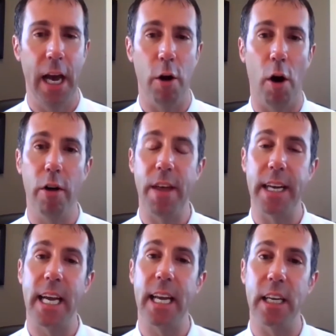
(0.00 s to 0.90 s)
And all of
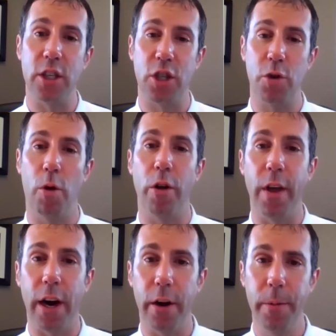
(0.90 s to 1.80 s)
that data is stored
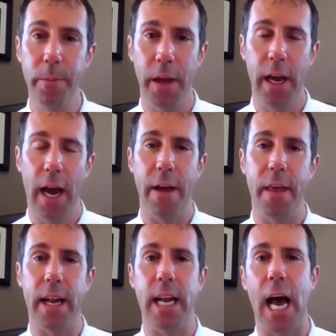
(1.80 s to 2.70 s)
there and
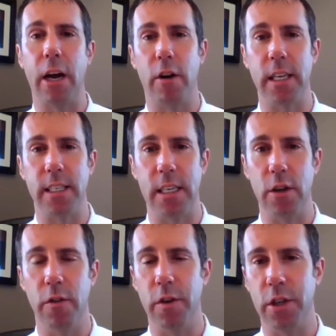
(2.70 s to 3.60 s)
then in aggregate sent
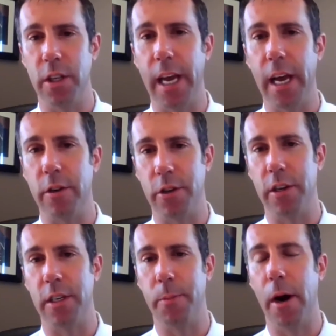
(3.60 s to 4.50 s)
over to the
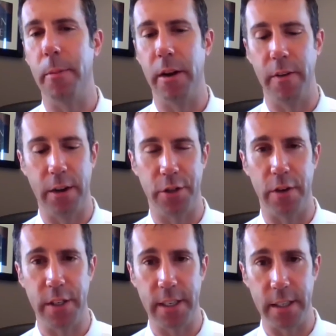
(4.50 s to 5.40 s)
Arizona Department of Health
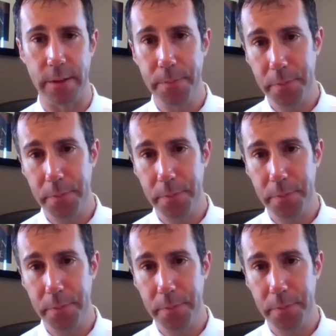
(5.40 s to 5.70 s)
Services.